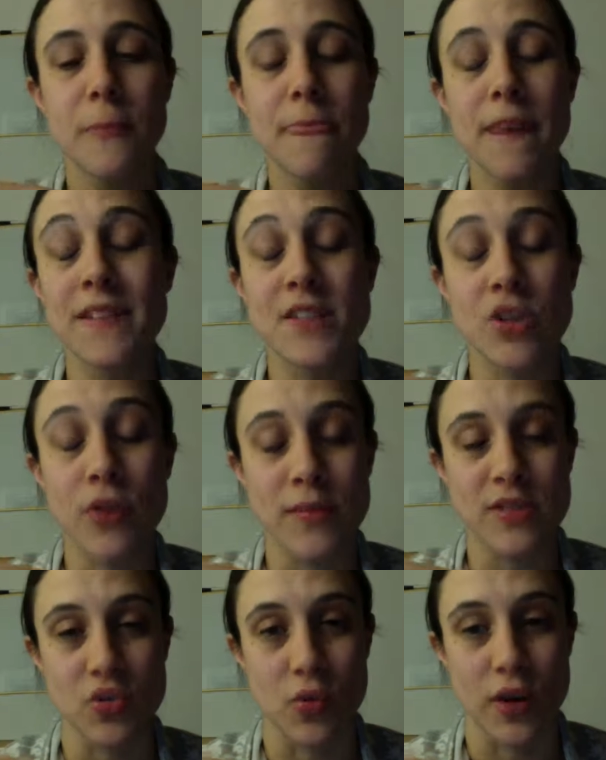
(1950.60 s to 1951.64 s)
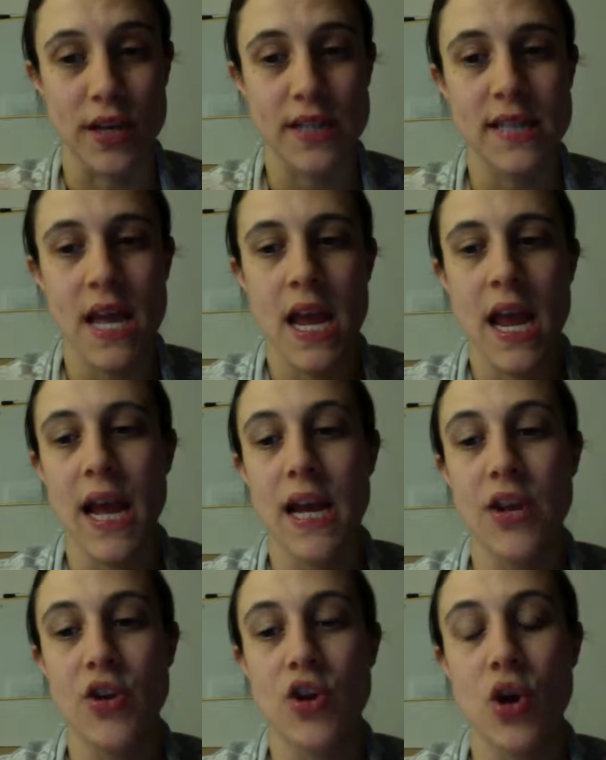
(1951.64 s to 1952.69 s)
Instagram stories and
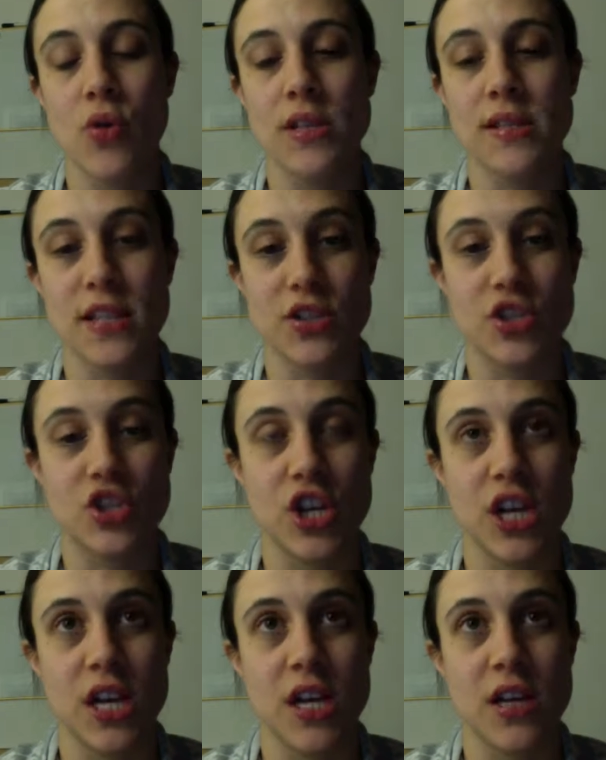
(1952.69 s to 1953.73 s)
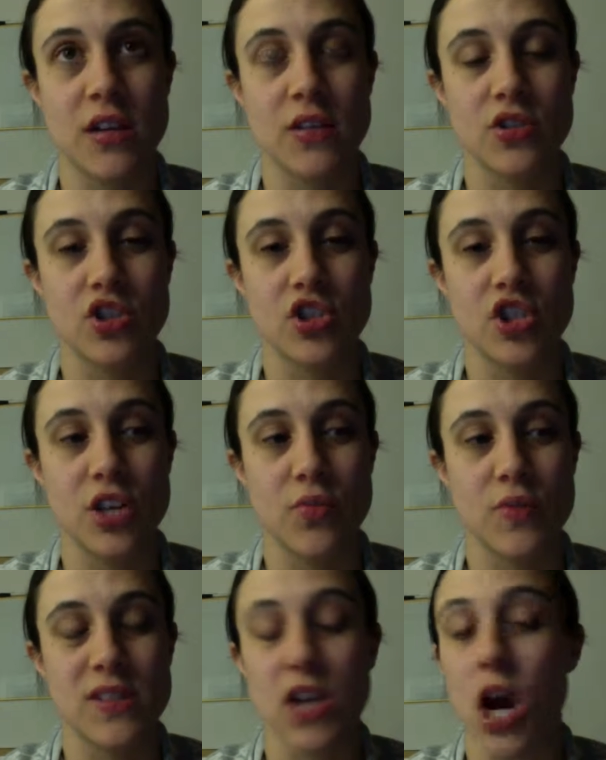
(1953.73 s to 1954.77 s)
I noticed that she
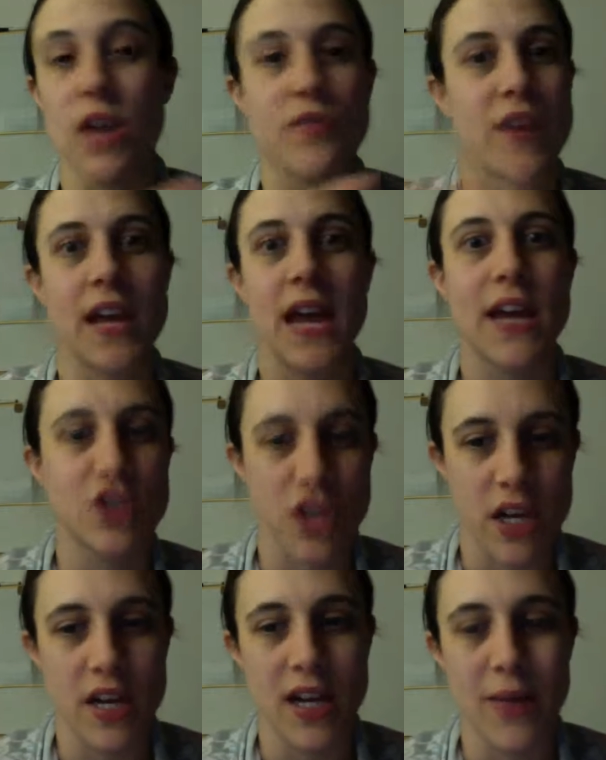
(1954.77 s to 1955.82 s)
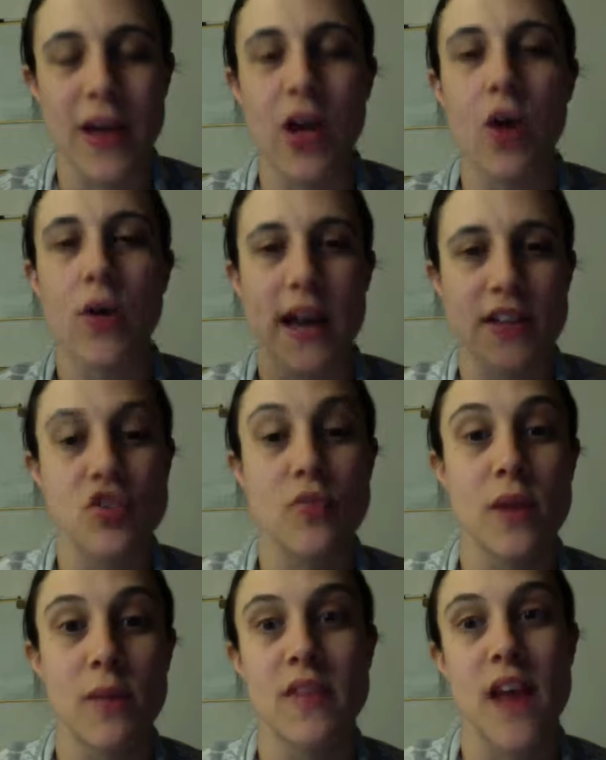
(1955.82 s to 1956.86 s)
was on vacation, and I'm like, okay, so
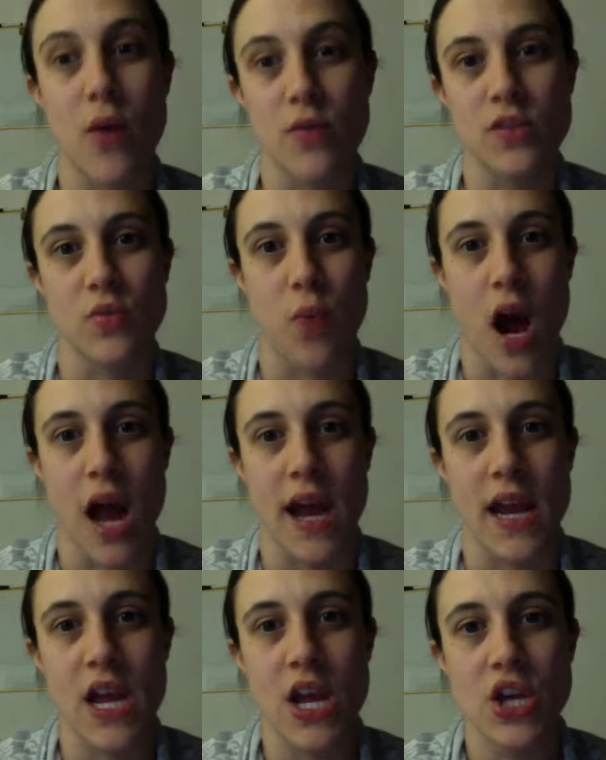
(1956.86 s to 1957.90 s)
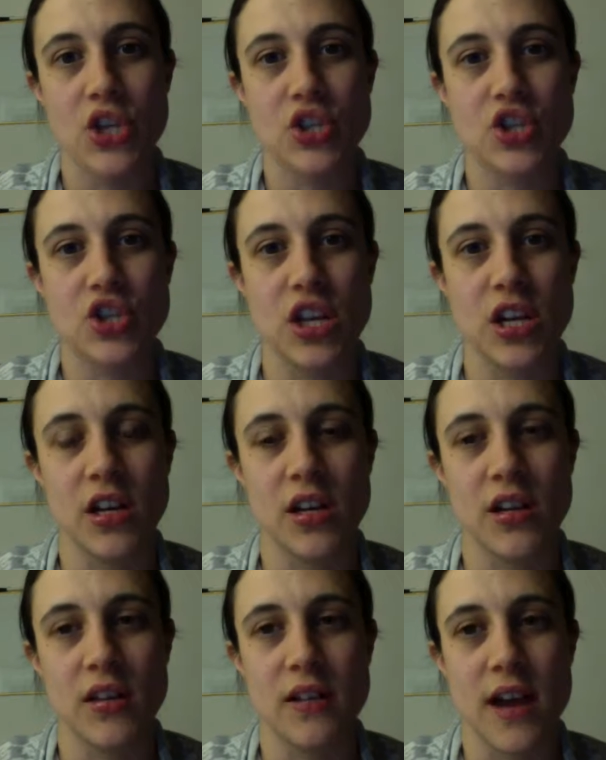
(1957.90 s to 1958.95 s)
maybe that was why
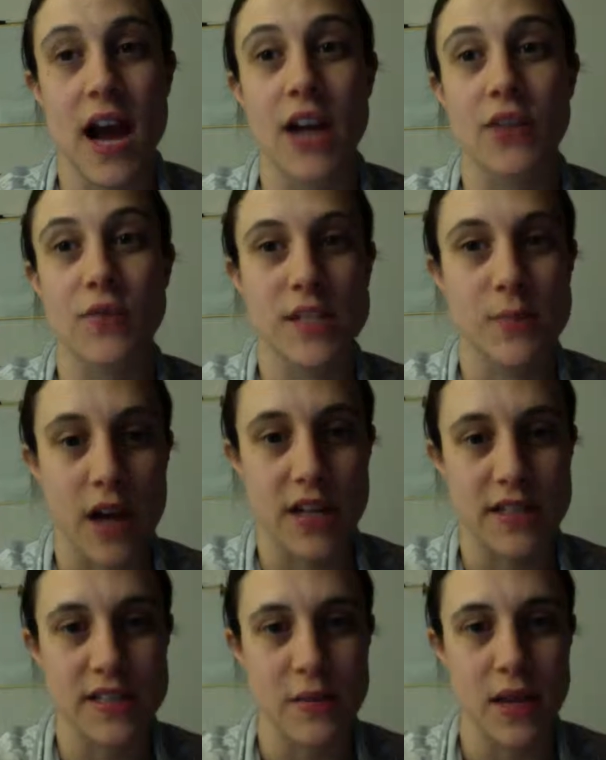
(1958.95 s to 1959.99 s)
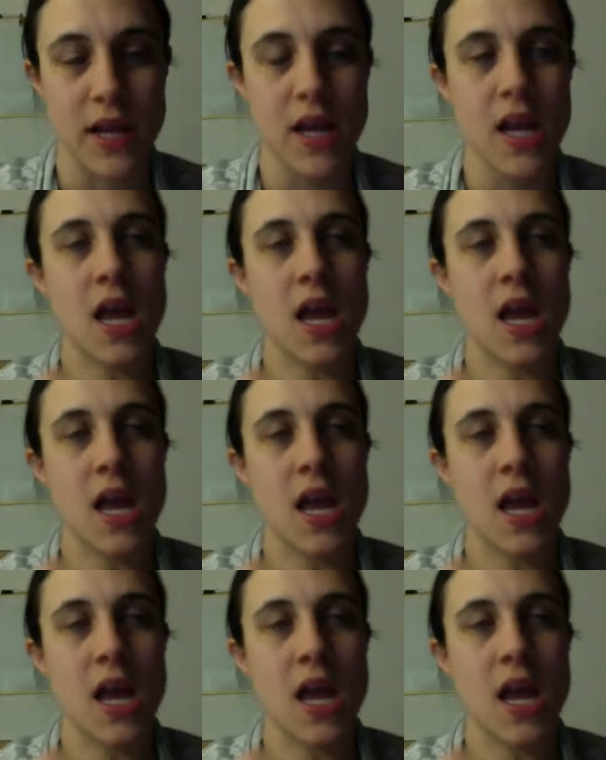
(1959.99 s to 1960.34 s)
she hadn't responded to me.